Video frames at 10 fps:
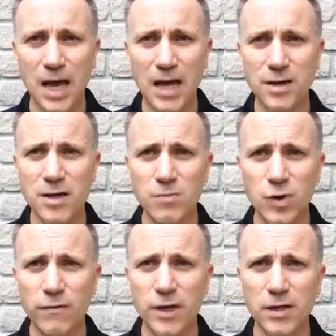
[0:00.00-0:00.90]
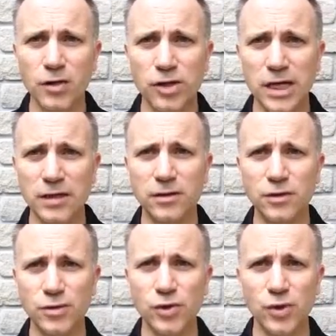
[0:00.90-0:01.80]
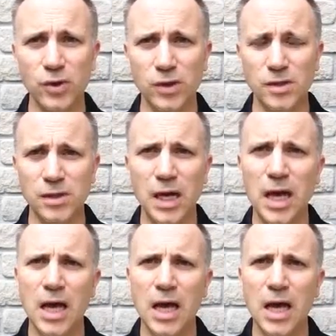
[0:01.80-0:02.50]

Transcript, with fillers: How do you motivate your child to do chores?